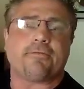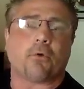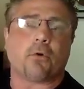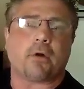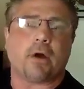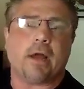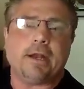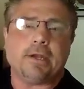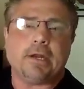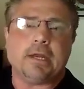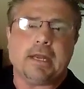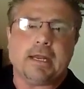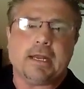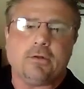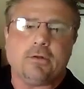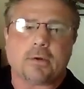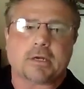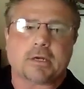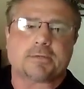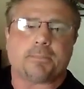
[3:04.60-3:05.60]
for? And you need
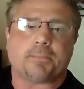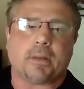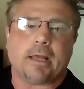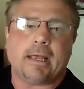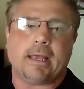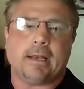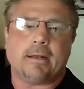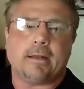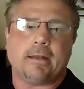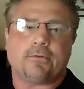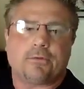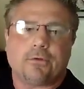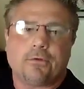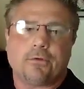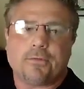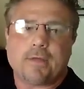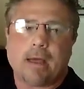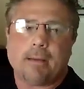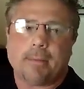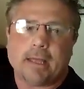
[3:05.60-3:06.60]
to explain it to
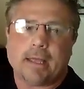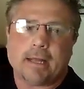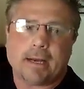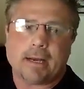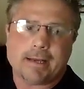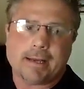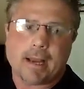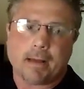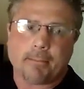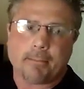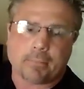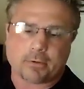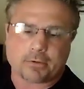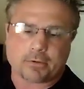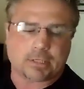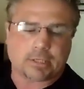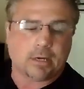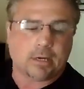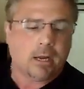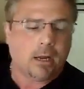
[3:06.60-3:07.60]
them in
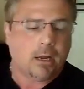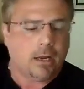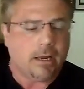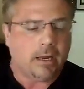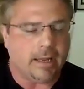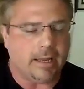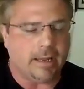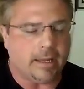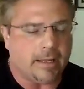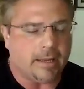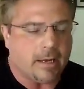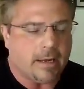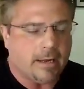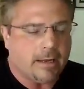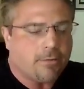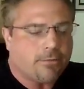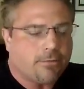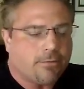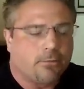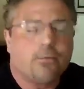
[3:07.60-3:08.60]
numbers,
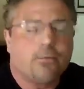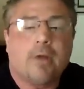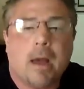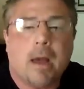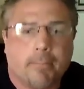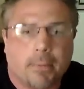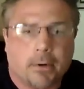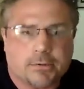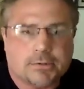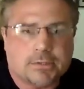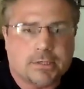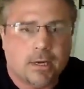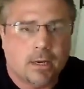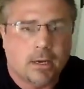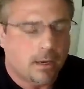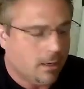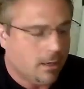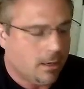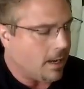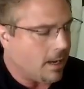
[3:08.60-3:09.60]
through numbers,
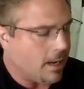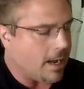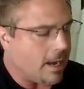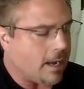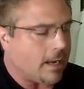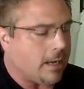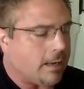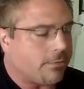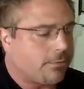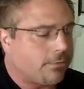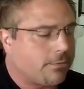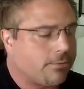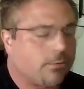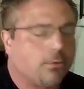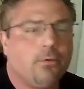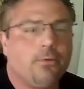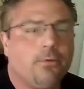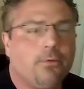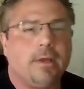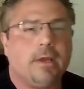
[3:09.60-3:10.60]

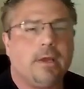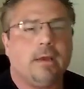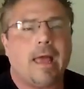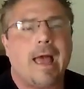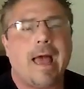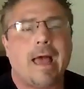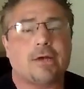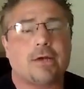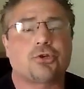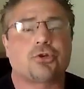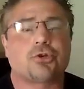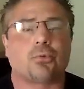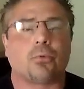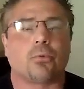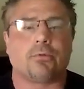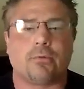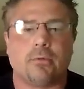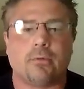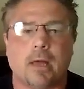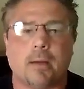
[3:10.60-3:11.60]
through the
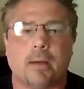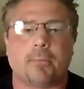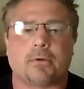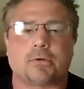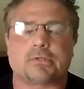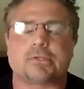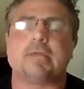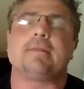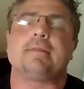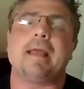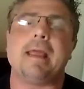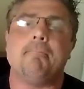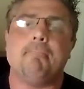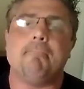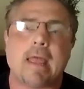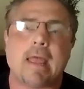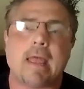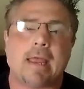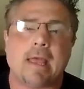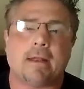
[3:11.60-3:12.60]
actual numbers that they
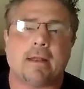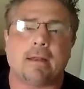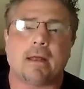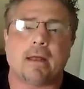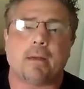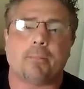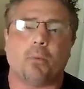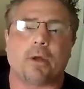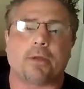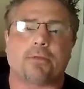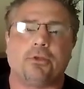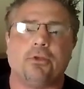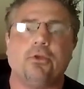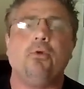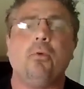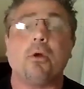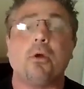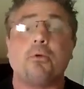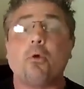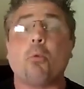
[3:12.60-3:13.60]
may end up with.
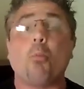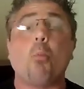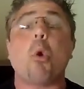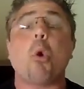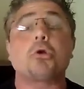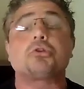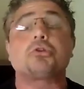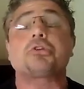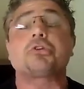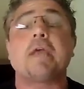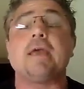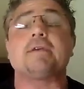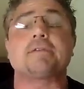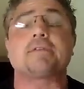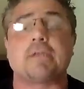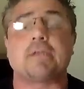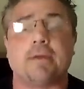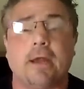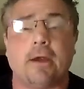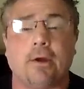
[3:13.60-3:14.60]
You are the worst case
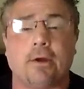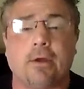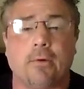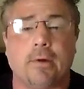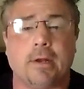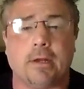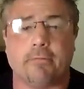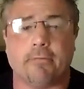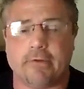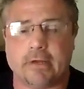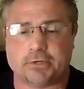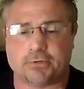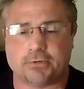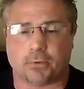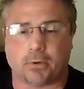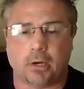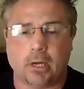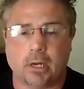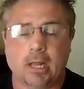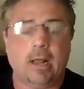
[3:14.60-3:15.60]
scenario
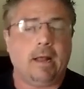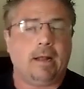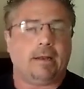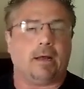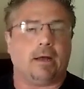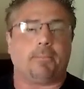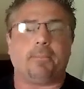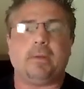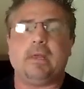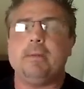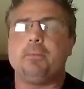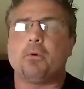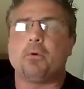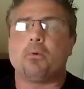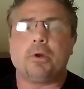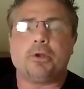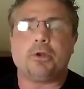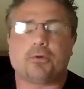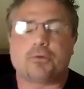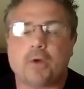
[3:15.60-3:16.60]
individual. Now people,
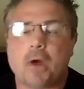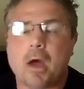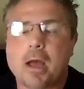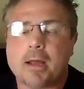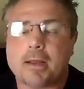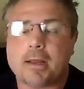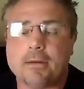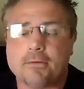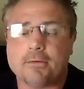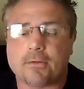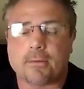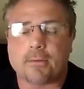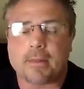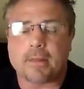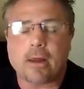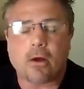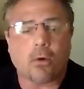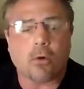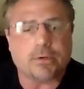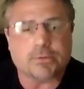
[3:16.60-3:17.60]
when you're talking to them,
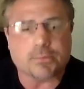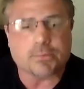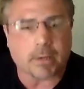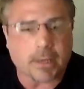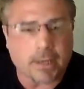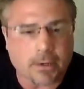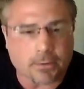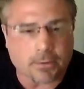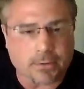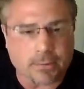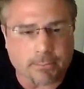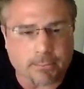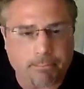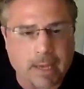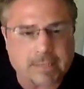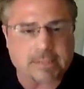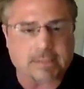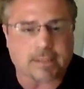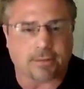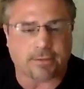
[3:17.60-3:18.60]
they always want to hear the
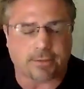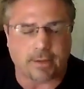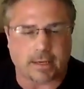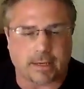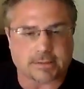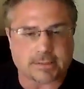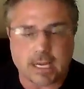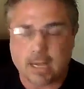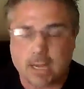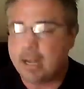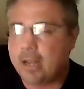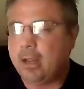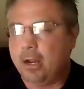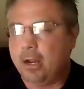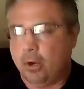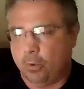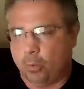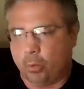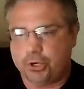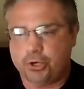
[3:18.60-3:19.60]
best of things.
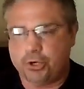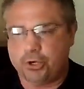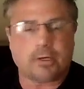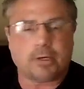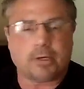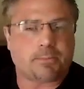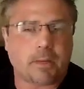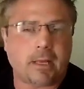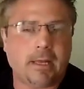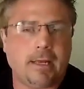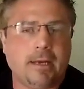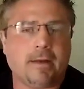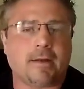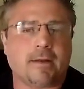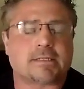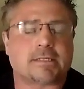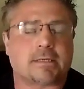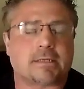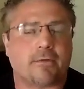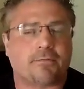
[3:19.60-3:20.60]
When you're explaining
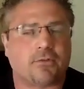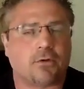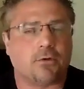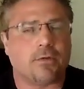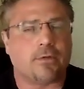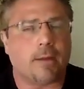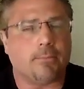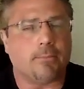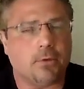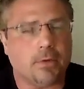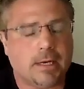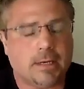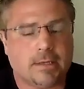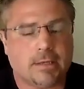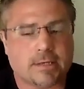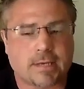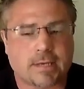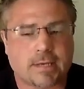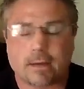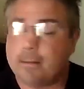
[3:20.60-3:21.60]
this stuff to them, you need
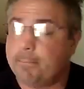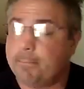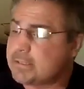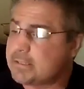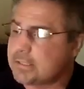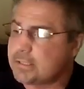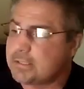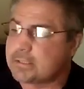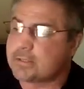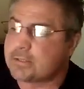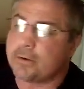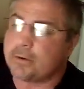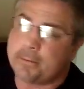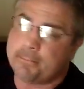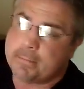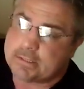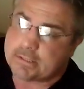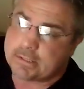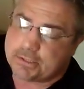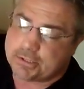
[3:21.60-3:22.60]
to tell Mrs. Durham,
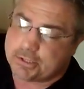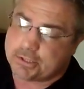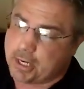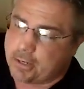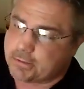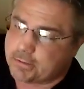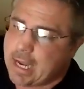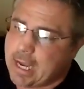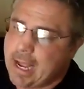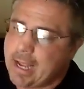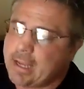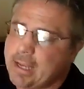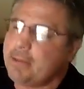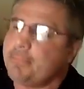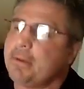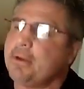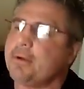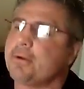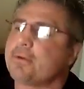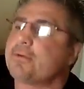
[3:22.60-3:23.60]
Mrs. Jones, I
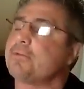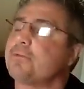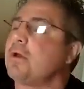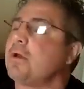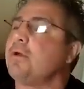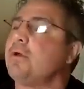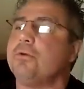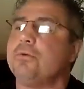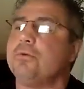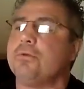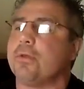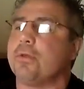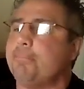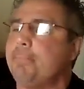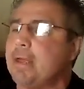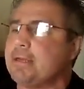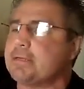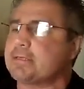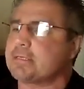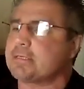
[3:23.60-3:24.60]
am here to tell you the
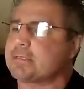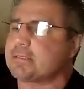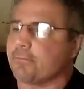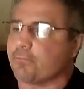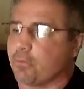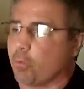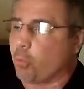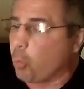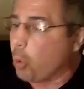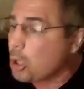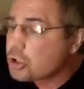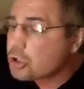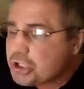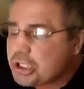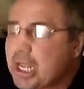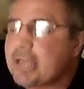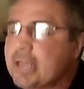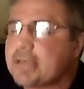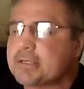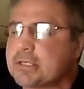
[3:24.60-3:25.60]
basis of the
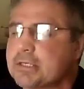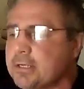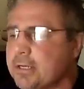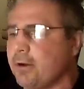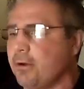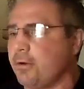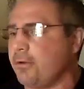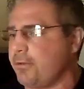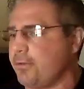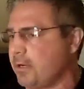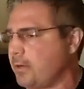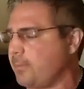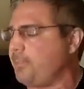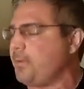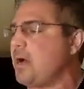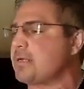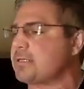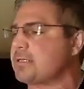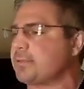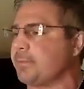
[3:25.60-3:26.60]
worst case scenario that could
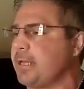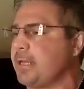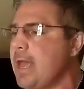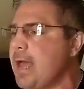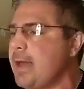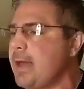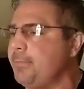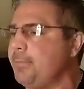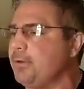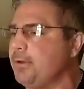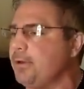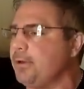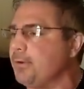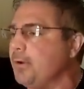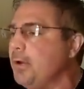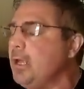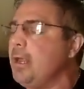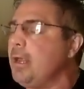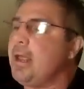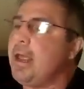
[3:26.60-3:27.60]
possibly happen to you.
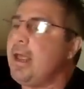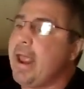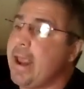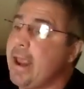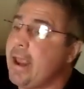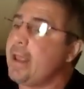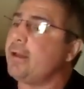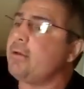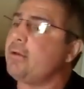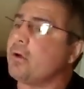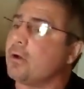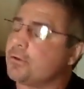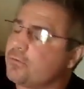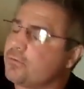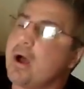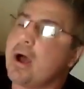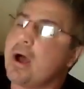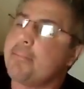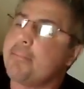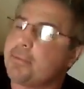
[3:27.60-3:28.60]
And on
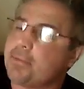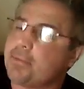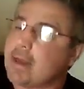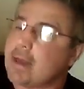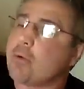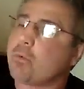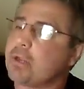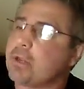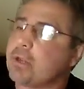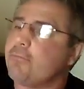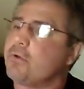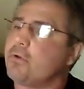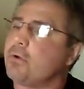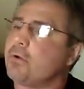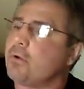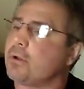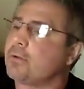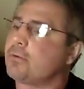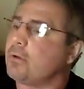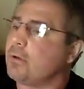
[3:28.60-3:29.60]
top of that, I will give
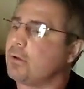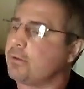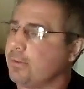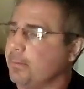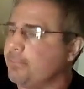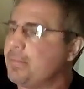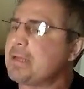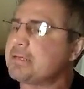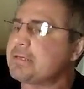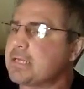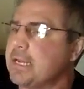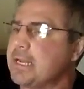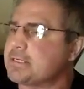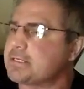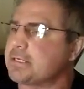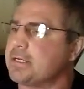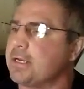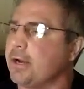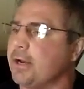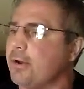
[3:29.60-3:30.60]
you the best case
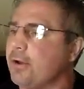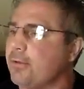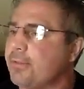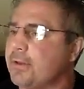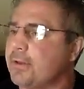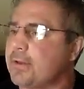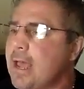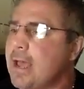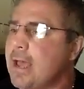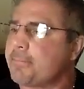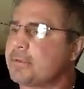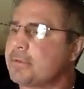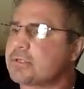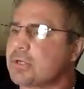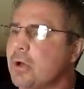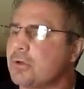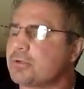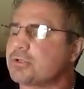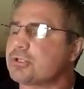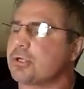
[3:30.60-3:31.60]
scenario that happens
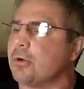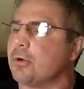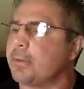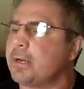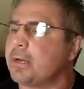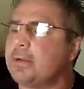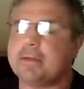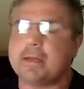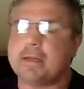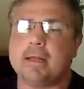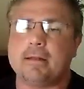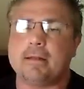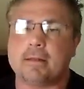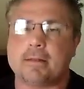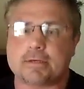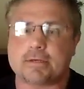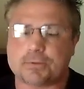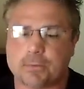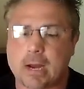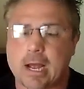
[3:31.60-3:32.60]
also. But at the end of
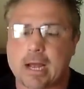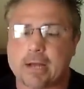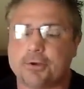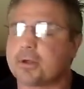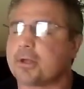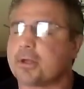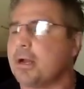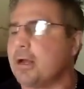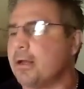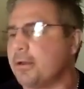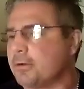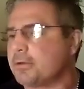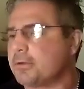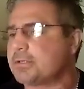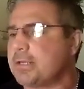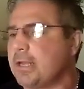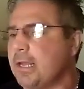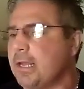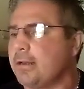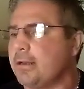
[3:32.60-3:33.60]
this ride, you're going to
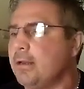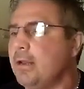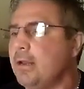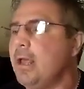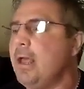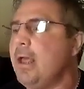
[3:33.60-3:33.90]
understand